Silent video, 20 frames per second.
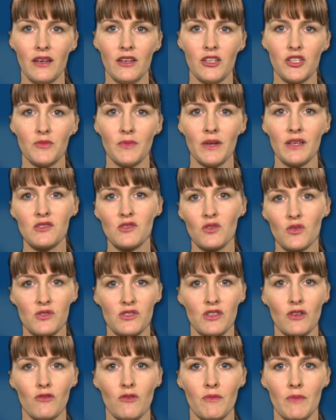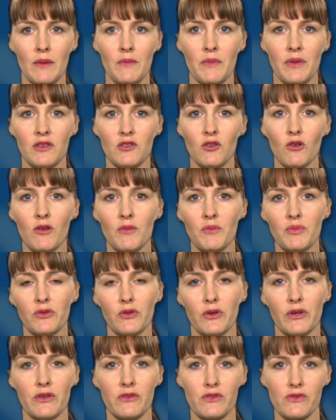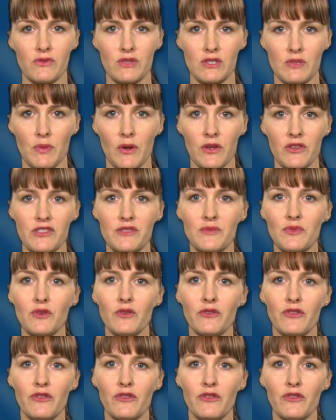You must also remember your employer is responsible